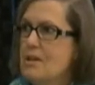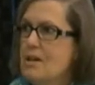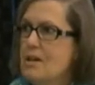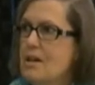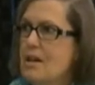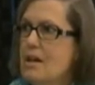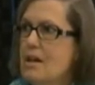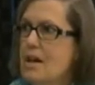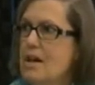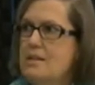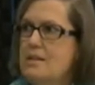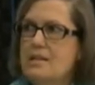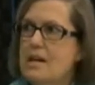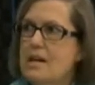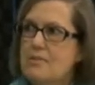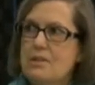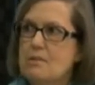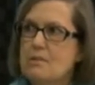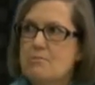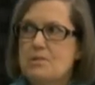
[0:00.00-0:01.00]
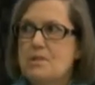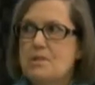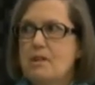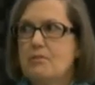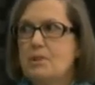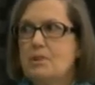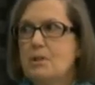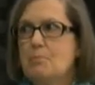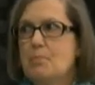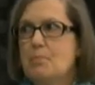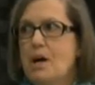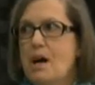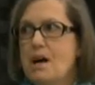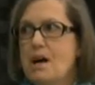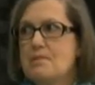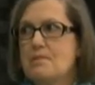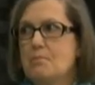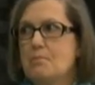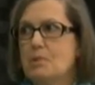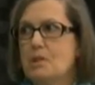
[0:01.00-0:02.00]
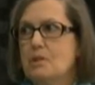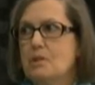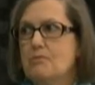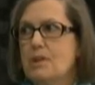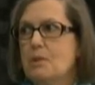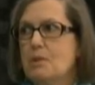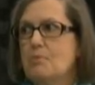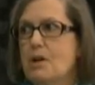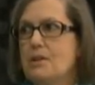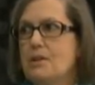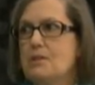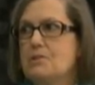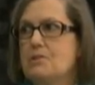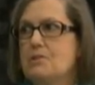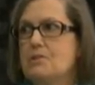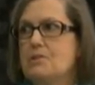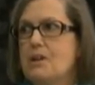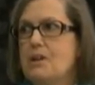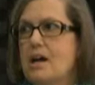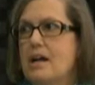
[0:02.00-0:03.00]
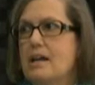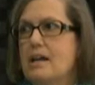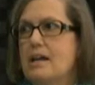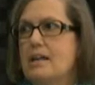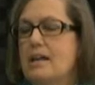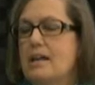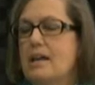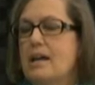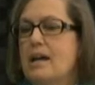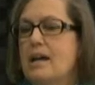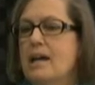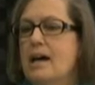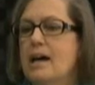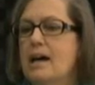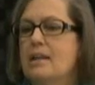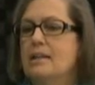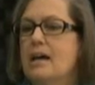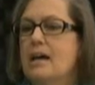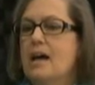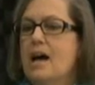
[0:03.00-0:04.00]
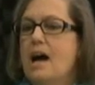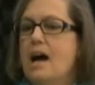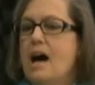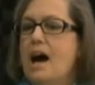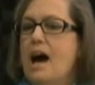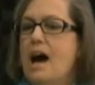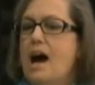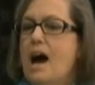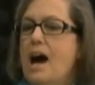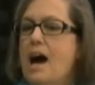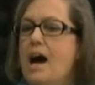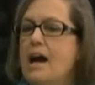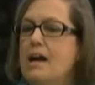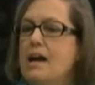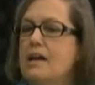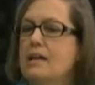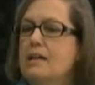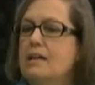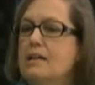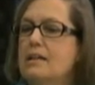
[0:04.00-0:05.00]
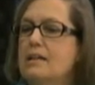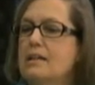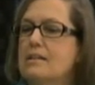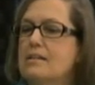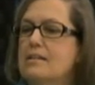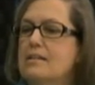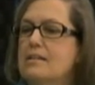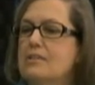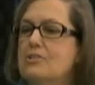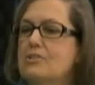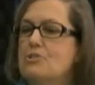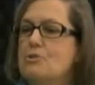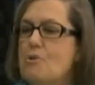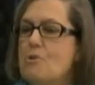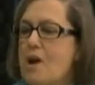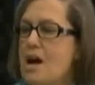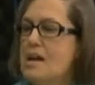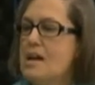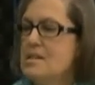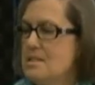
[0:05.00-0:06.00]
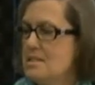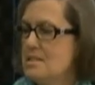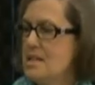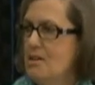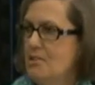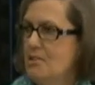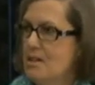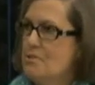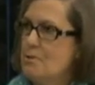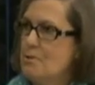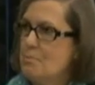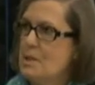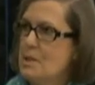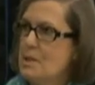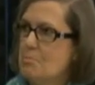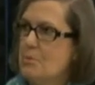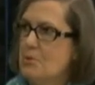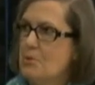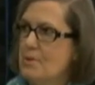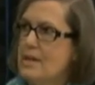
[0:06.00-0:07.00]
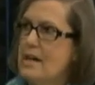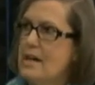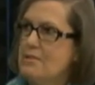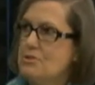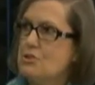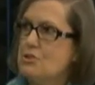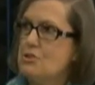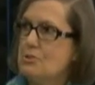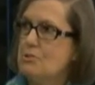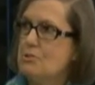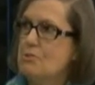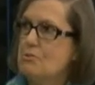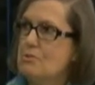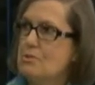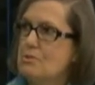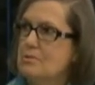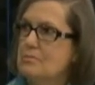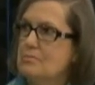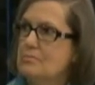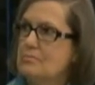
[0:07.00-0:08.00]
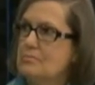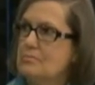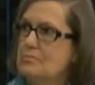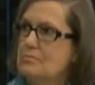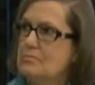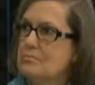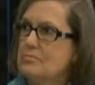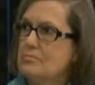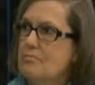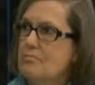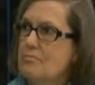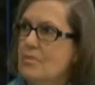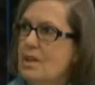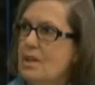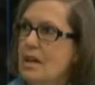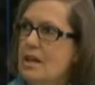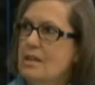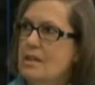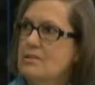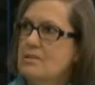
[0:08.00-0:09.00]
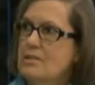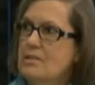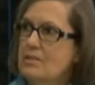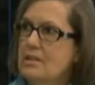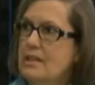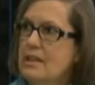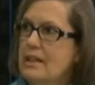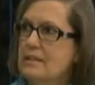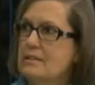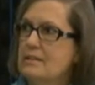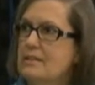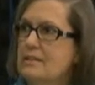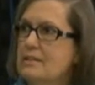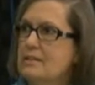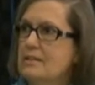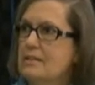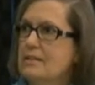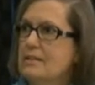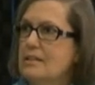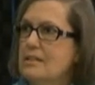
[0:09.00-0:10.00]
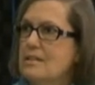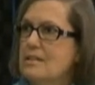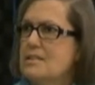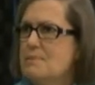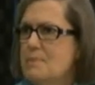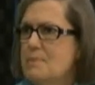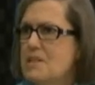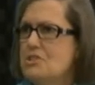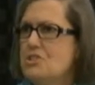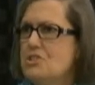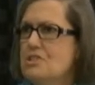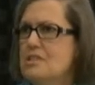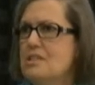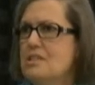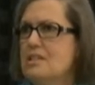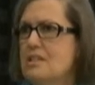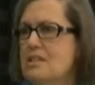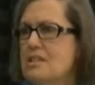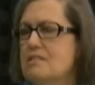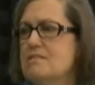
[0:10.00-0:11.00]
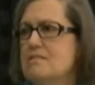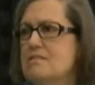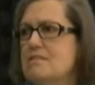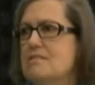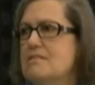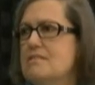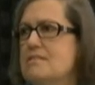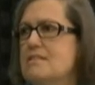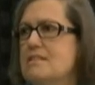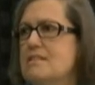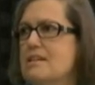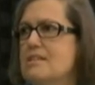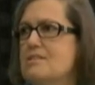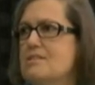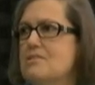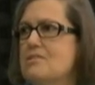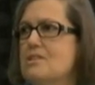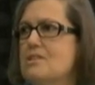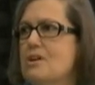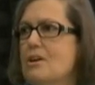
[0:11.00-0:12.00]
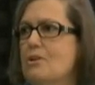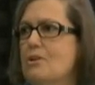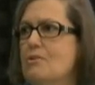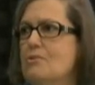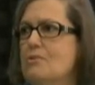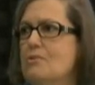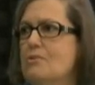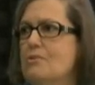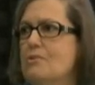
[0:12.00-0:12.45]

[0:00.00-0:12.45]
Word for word: Right. And nothing was ever impossible if I wanted to try it. And that's great. I try to tell other people that too. And to let, especially the kids these days, know